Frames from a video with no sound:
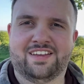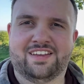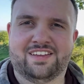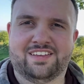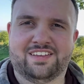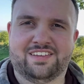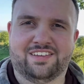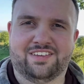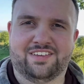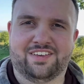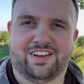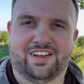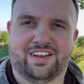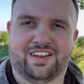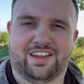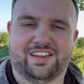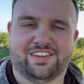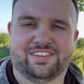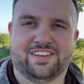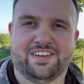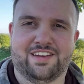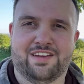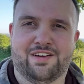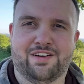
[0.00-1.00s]
So you've got
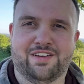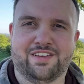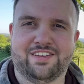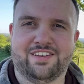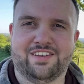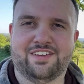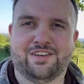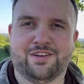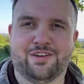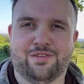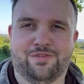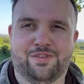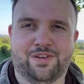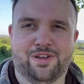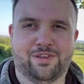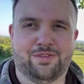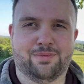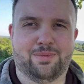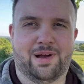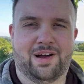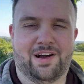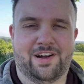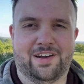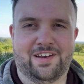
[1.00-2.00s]
lots of nice cut fields
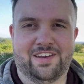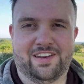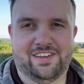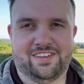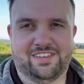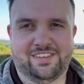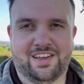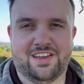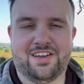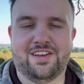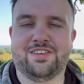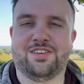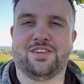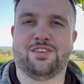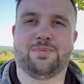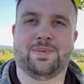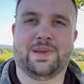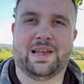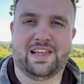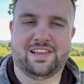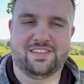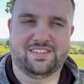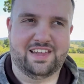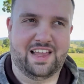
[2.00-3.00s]
behind us. So just
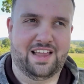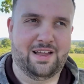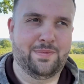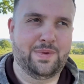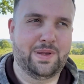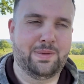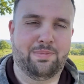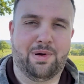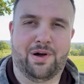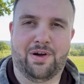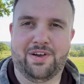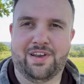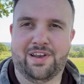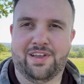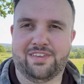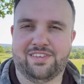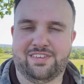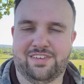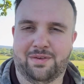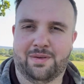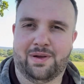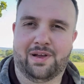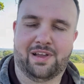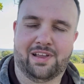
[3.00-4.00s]
been out scouting with the bino,
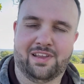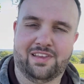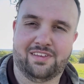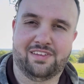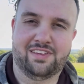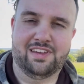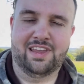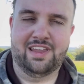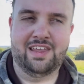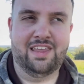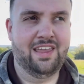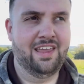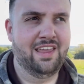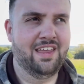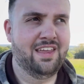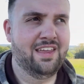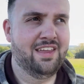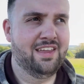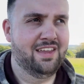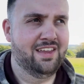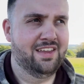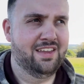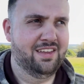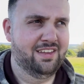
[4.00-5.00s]
see what I can see.
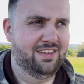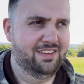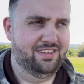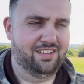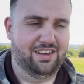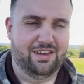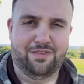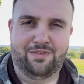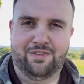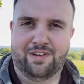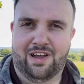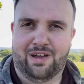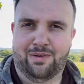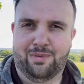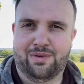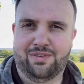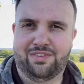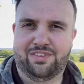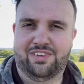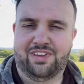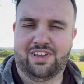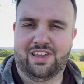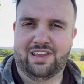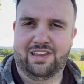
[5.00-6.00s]
So far we've
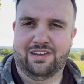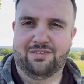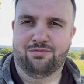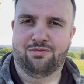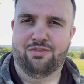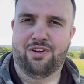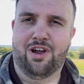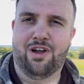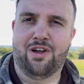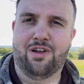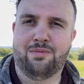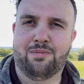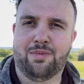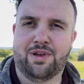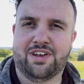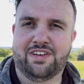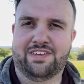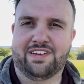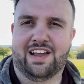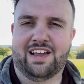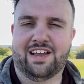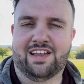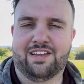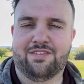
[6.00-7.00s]
seen roe,
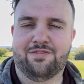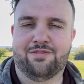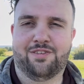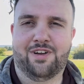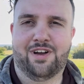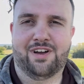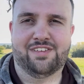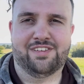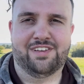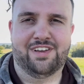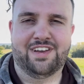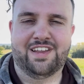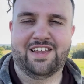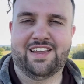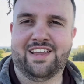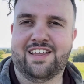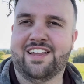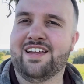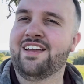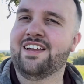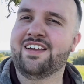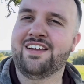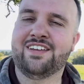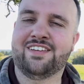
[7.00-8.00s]
muntjac and fox on here,
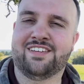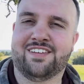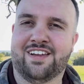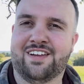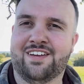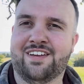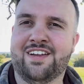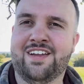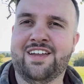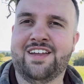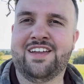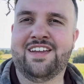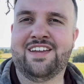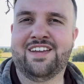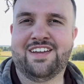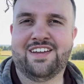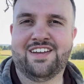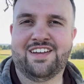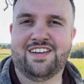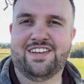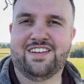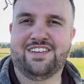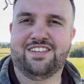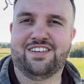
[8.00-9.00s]
so
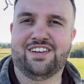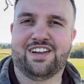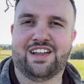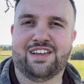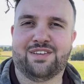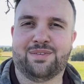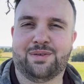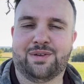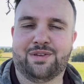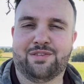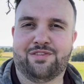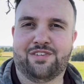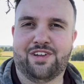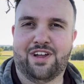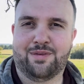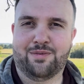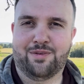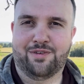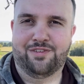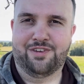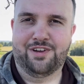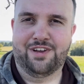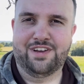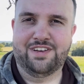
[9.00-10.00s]
should get some good
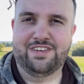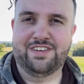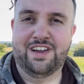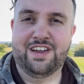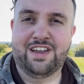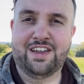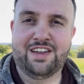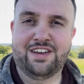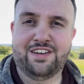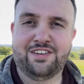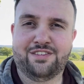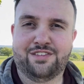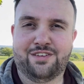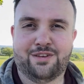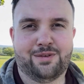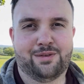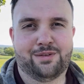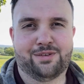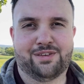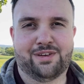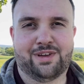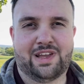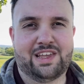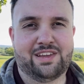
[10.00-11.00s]
thermal footage. Should
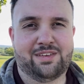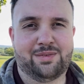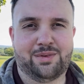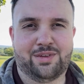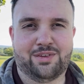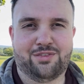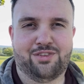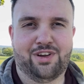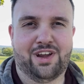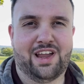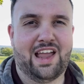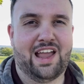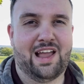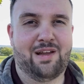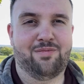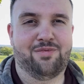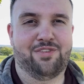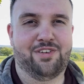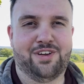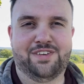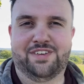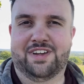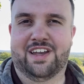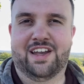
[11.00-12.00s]
also get some good trigger cam
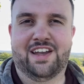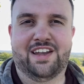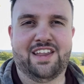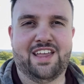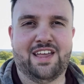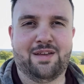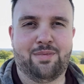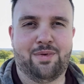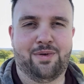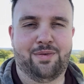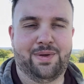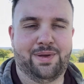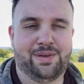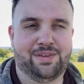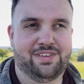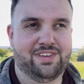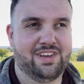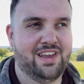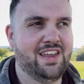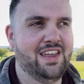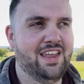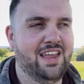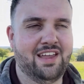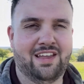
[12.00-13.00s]
footage on the deer, but we'll see.